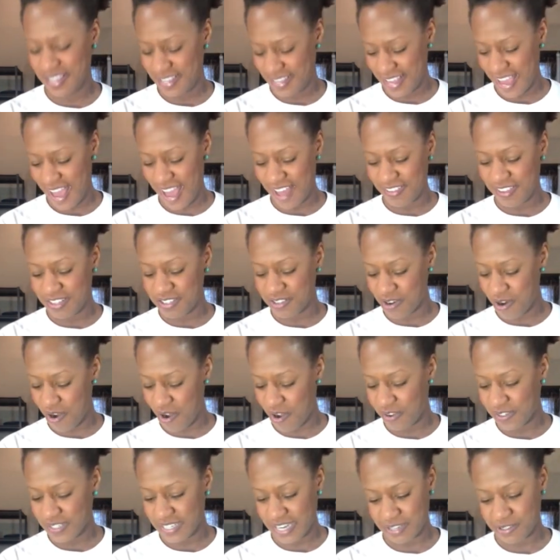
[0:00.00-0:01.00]
Yeah, these are
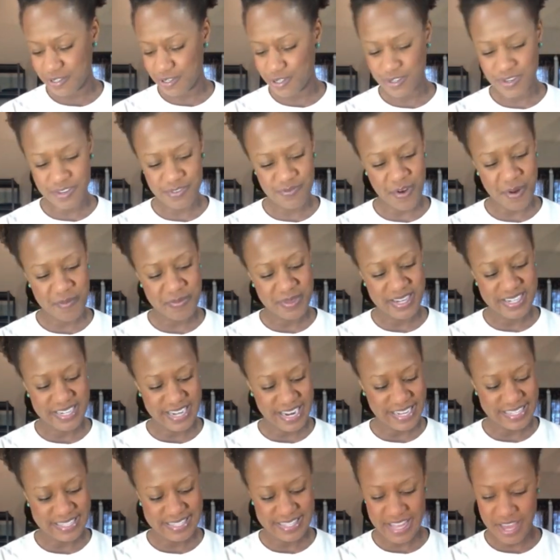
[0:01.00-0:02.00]
all dancers from the
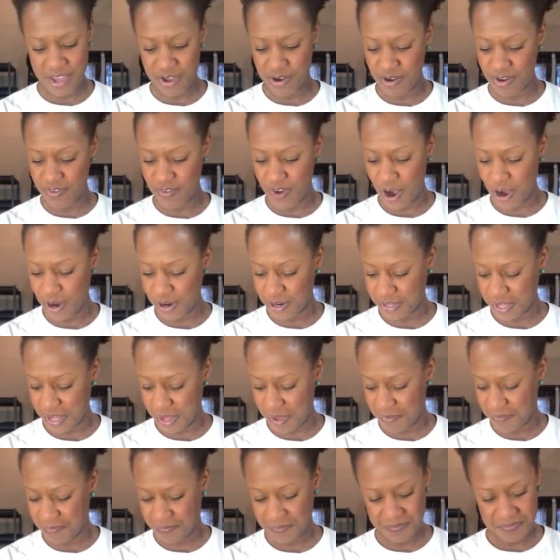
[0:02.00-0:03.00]
Dance Theater of
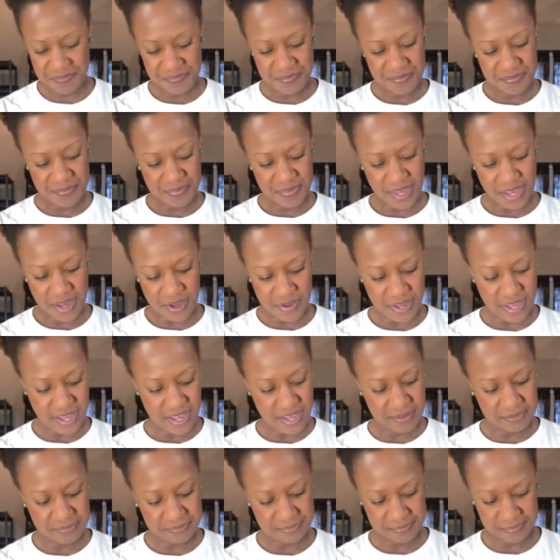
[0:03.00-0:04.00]
Harlem.
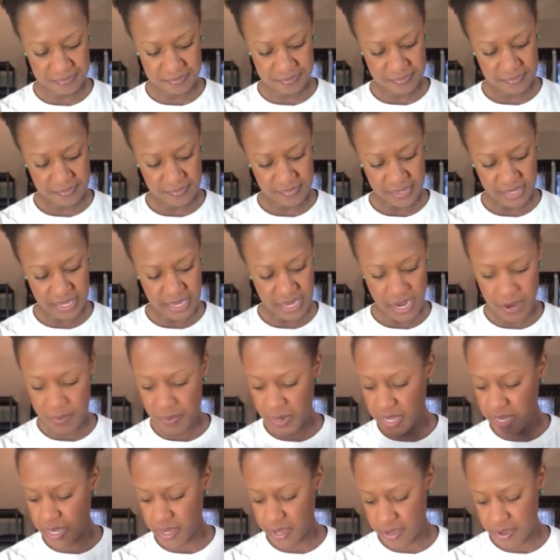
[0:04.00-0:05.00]
Okay, here
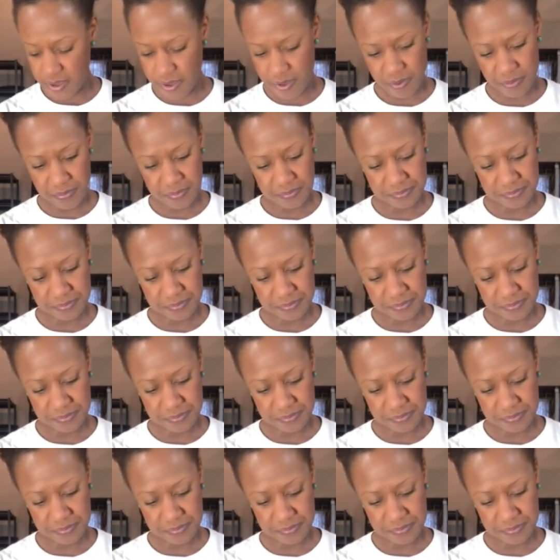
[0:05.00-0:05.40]
we go.